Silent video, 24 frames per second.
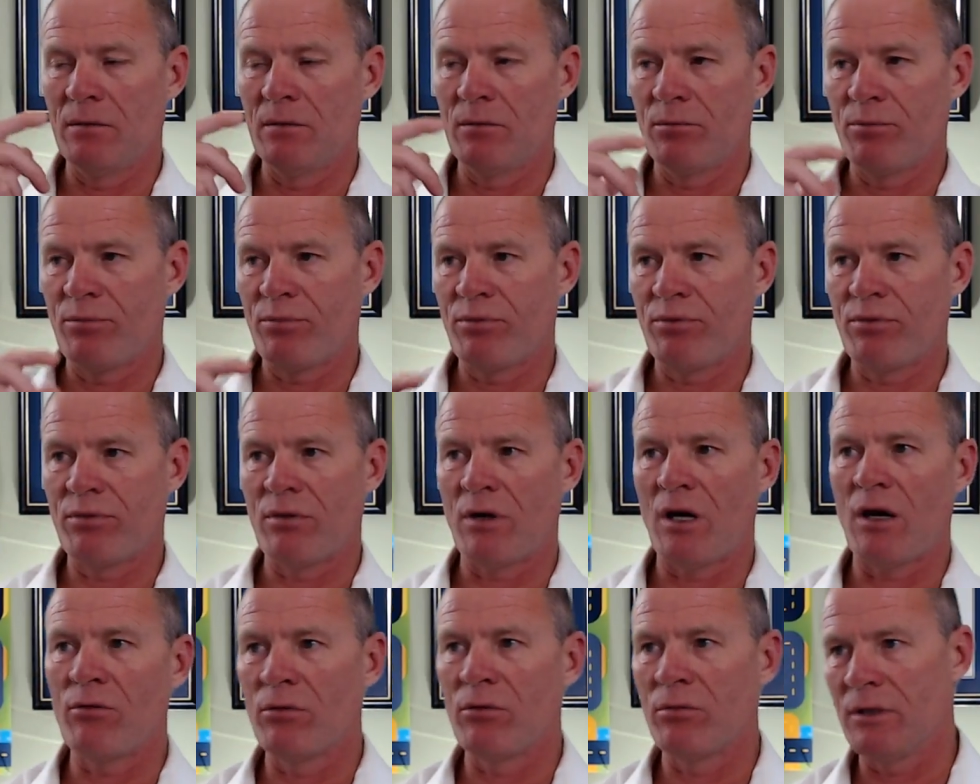
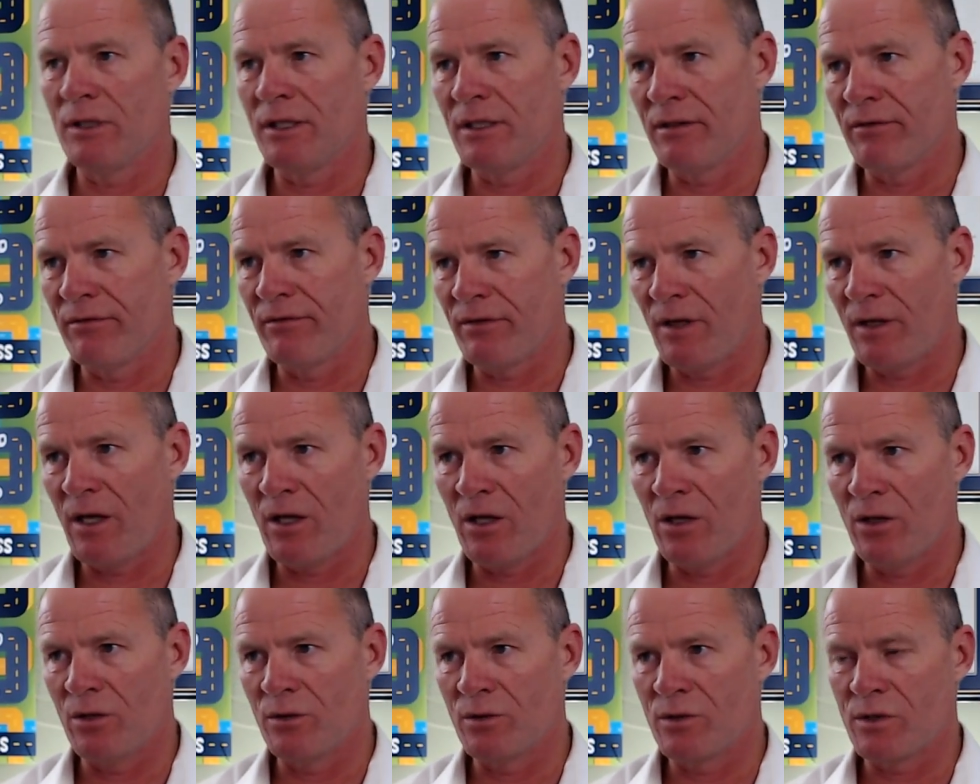probably the
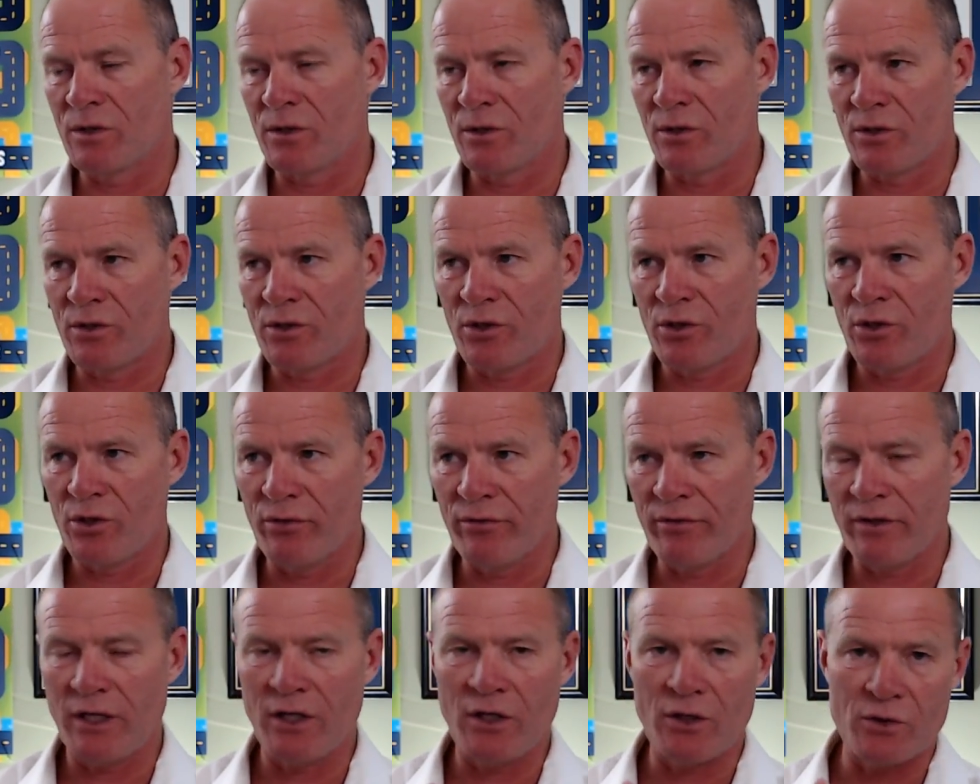videos, there's two
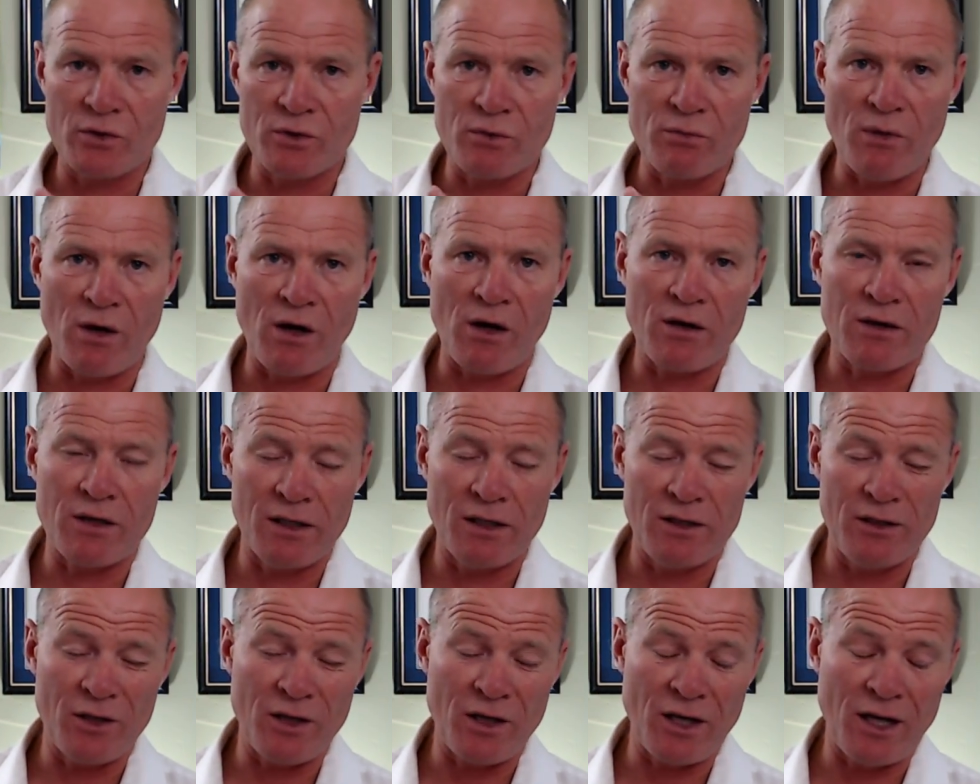videos, Mark,
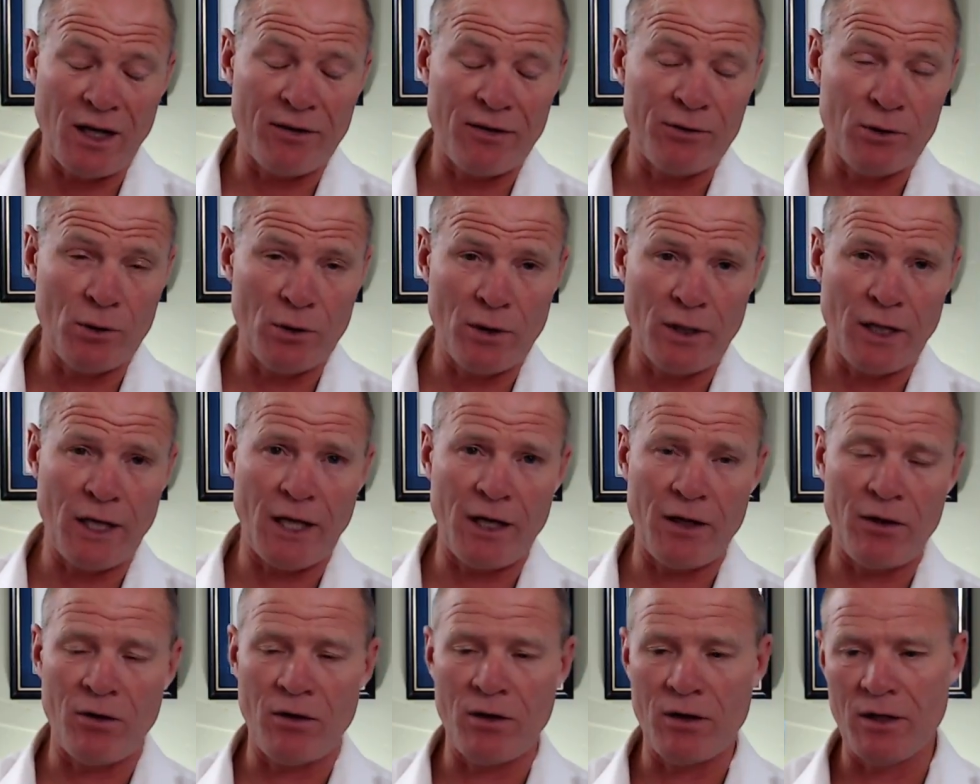that you can have a look
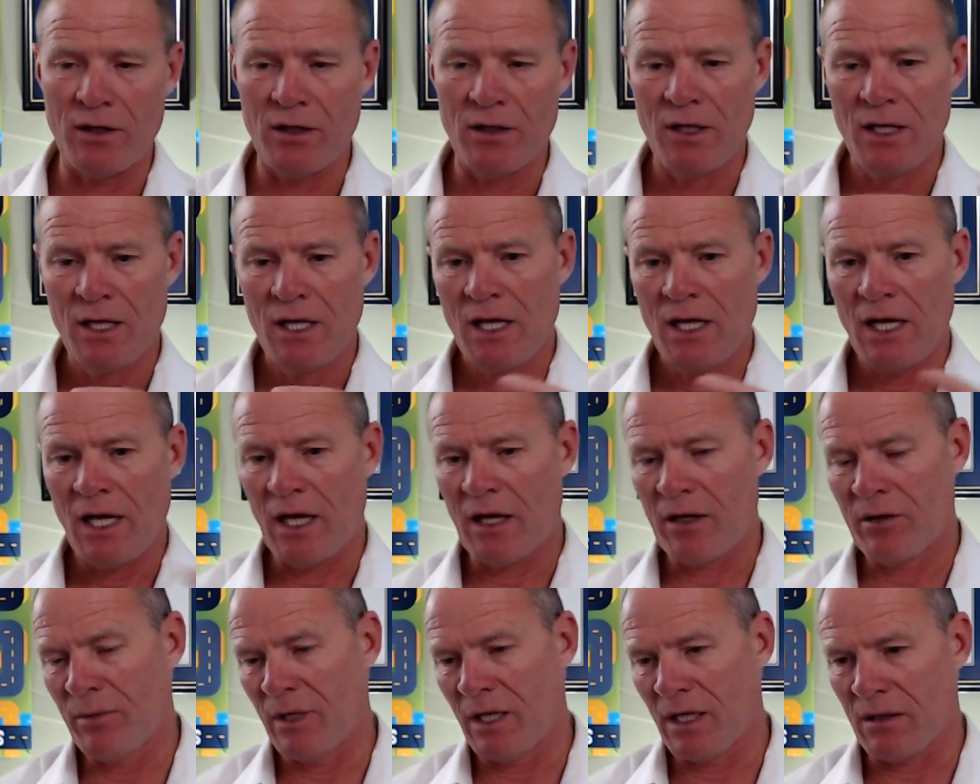at on how
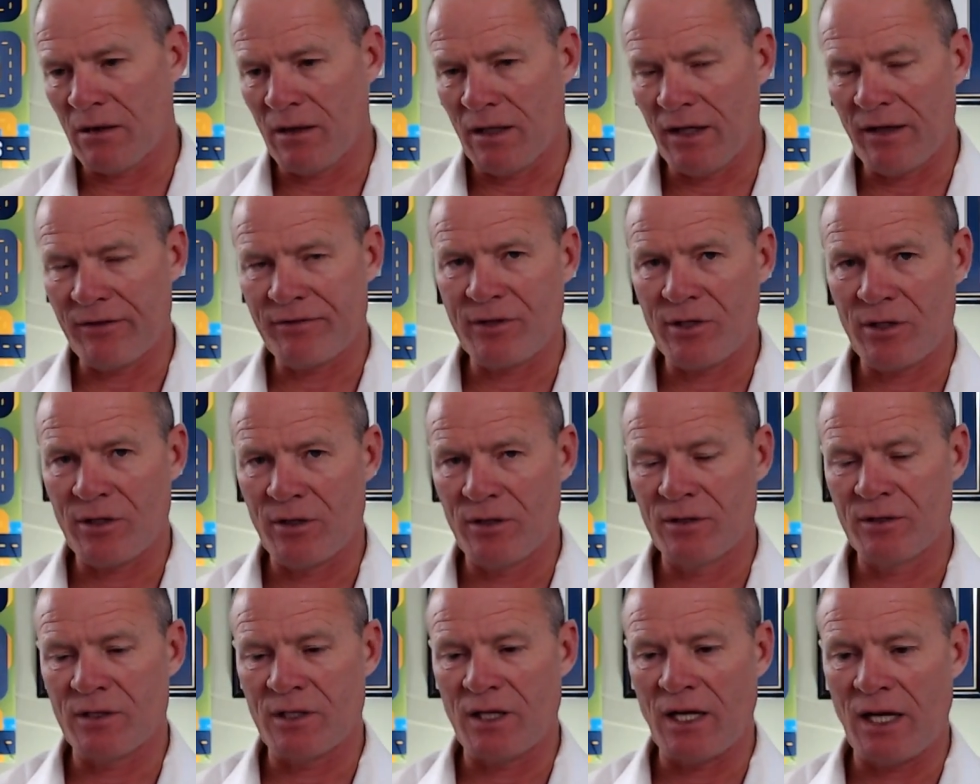to make left
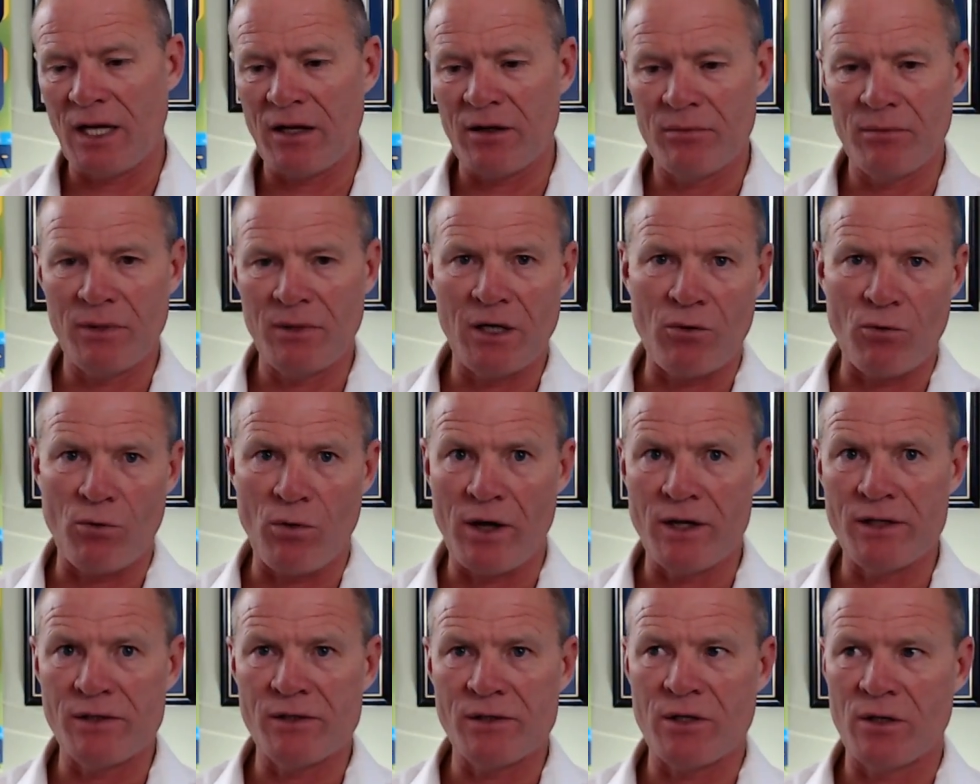turns and how to make
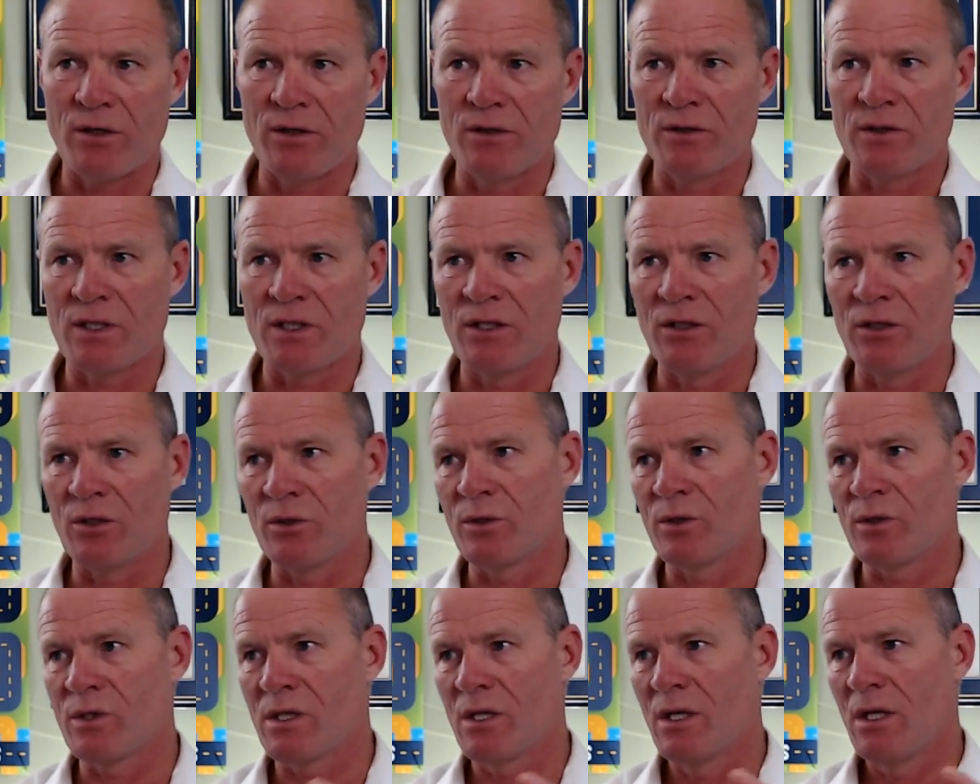right turns, and
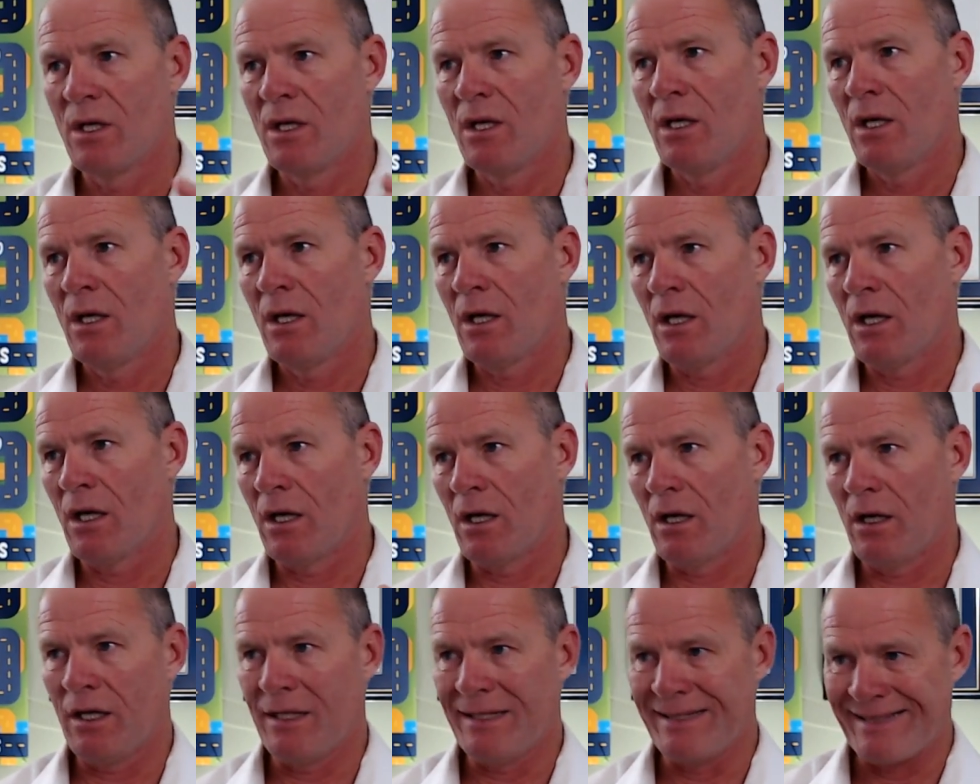those
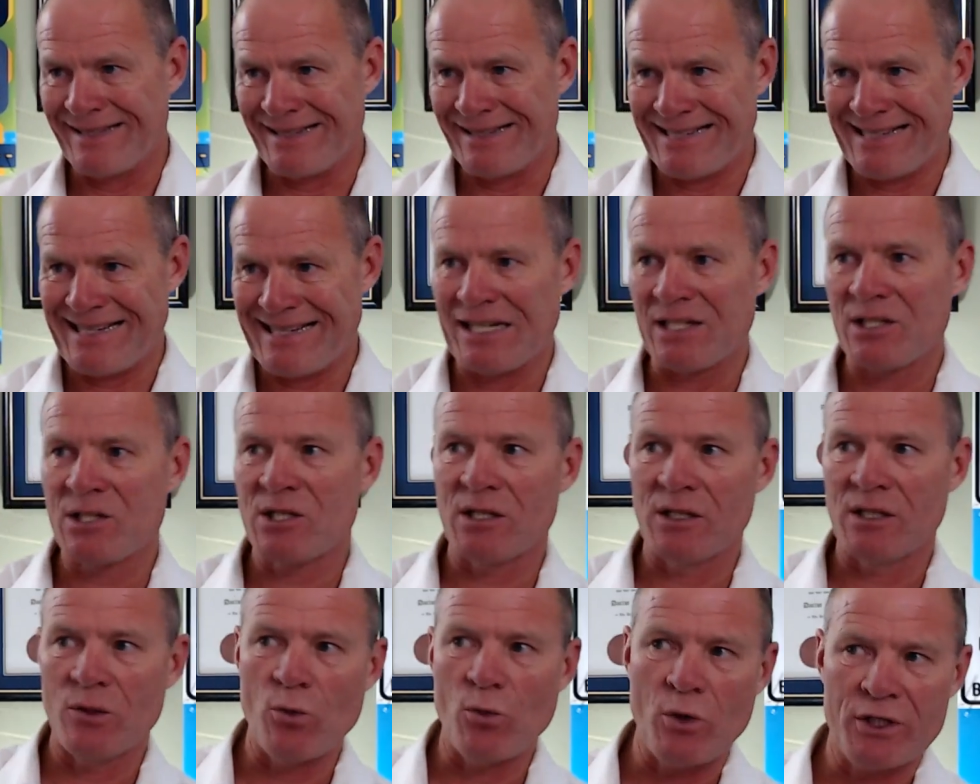is
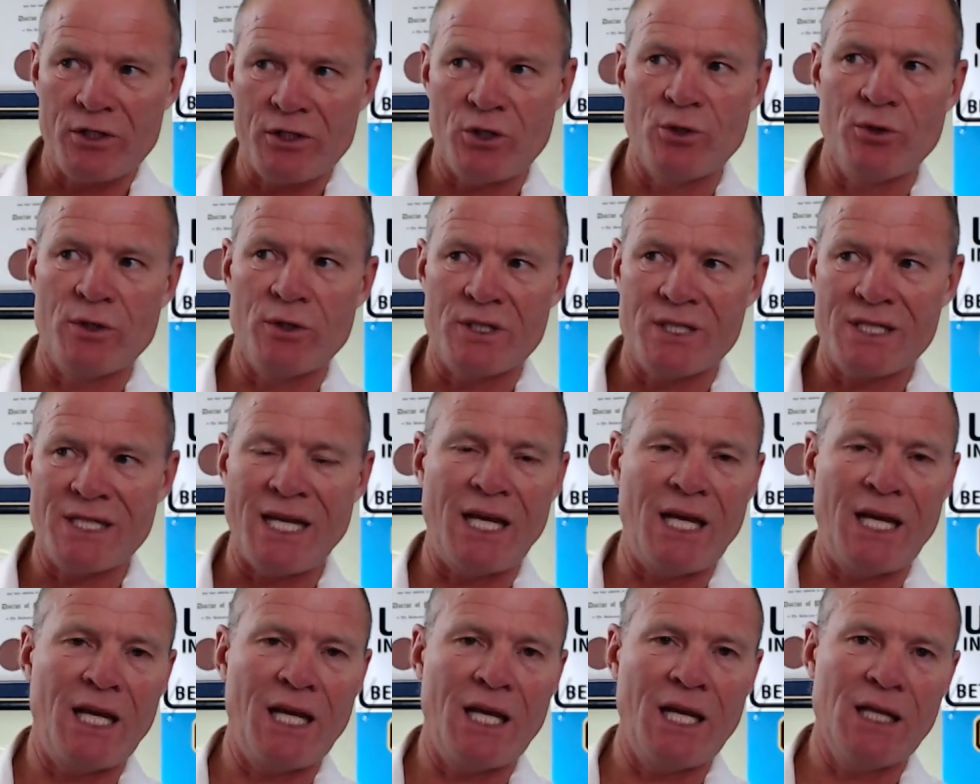essentially what you were
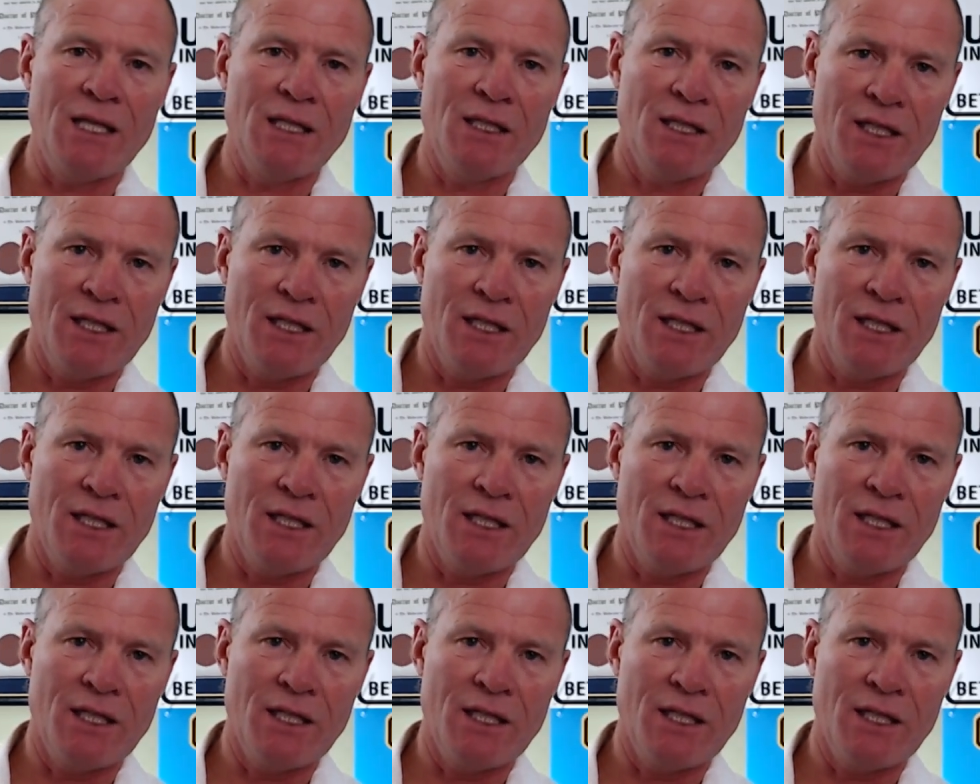saying.